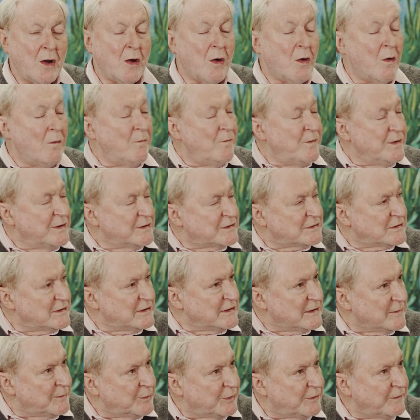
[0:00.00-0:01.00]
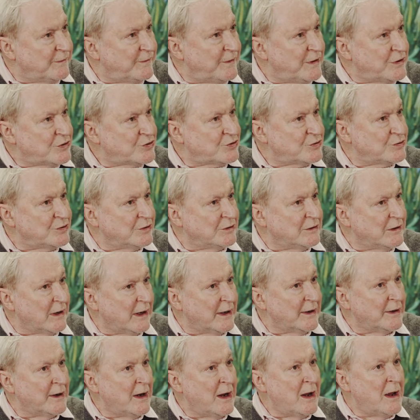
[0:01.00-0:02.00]
obviously a professional
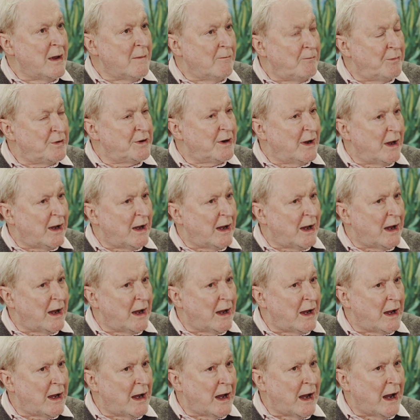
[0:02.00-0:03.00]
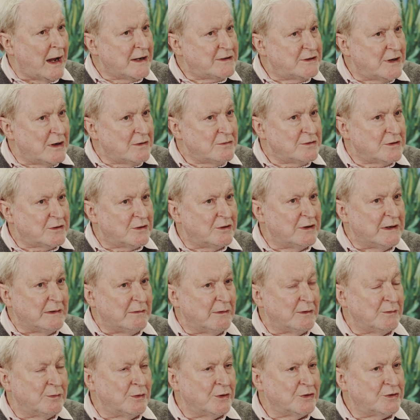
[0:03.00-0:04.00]
line. But I don't agree
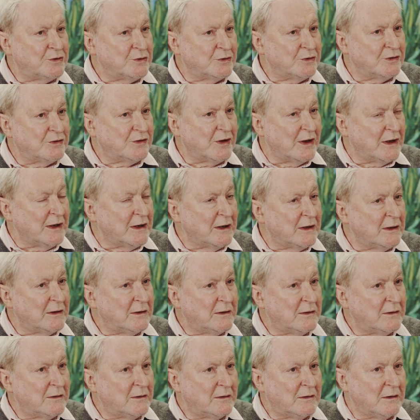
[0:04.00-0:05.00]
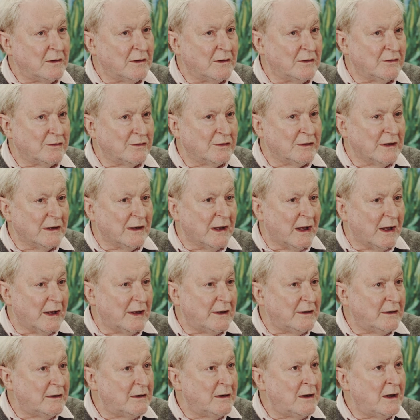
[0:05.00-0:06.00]
with what you're saying is the
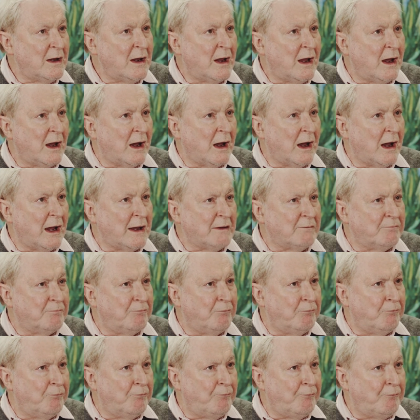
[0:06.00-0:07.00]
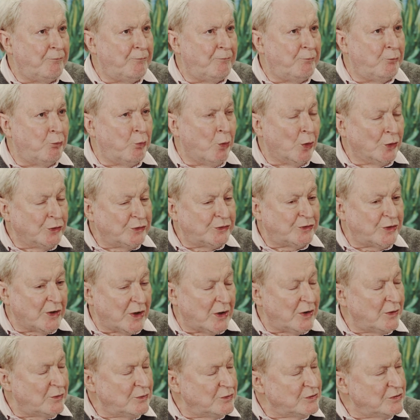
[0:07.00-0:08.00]
line. I want to
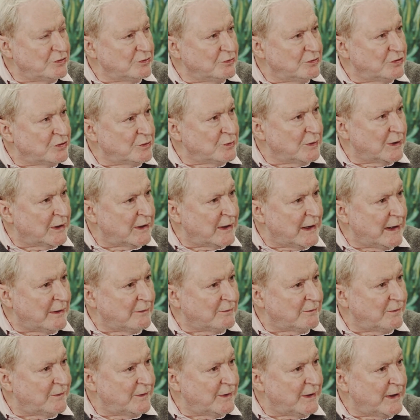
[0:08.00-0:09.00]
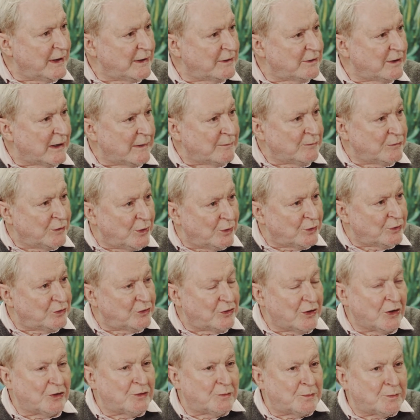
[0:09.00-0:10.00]
hold you to account for that. I'm not
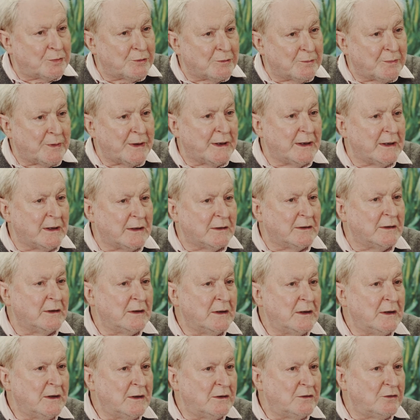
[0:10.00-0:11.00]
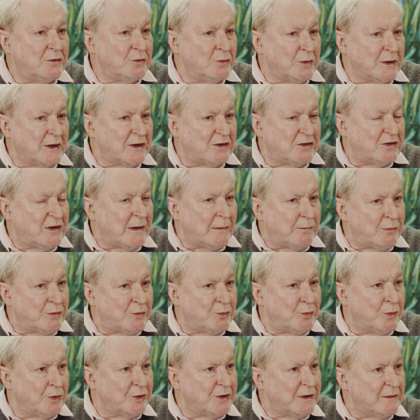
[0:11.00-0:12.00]
just prepared to accept
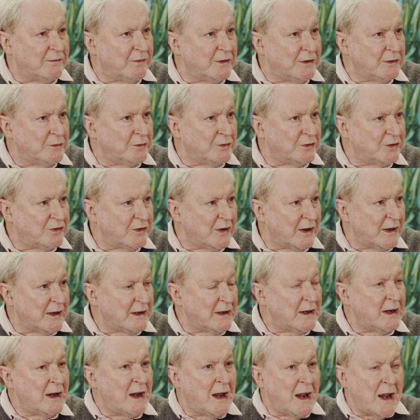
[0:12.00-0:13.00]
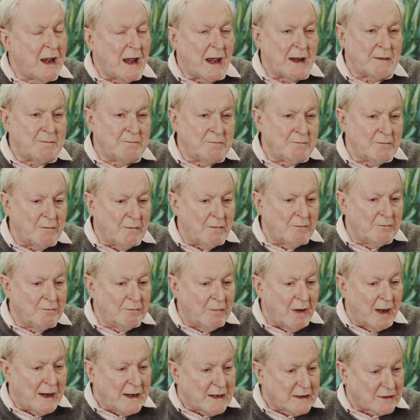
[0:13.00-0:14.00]
whatever you say. And
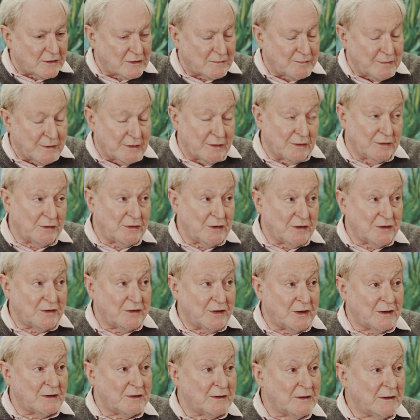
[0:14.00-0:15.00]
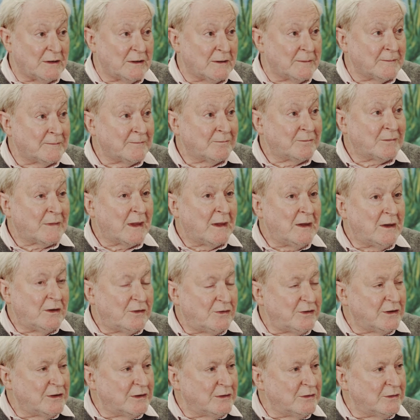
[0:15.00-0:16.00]
my experience is certainly that
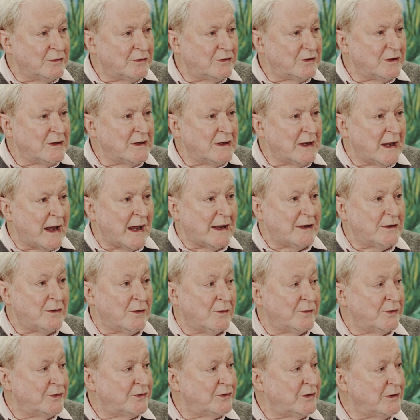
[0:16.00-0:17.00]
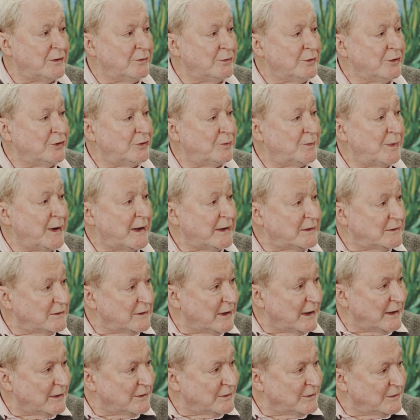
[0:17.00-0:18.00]
CQC and Ofsted respect
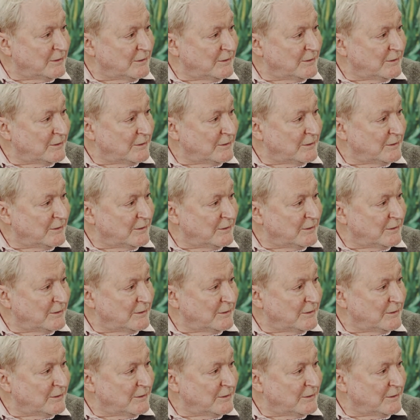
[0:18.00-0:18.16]
that.